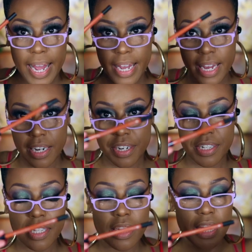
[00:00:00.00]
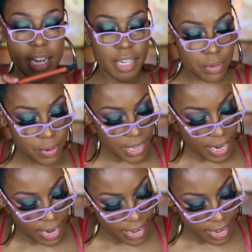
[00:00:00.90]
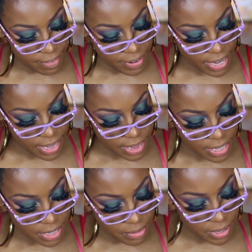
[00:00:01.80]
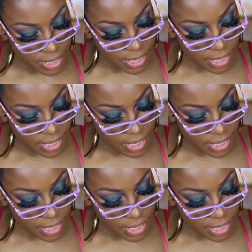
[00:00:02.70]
And here's the next one that I have. And this one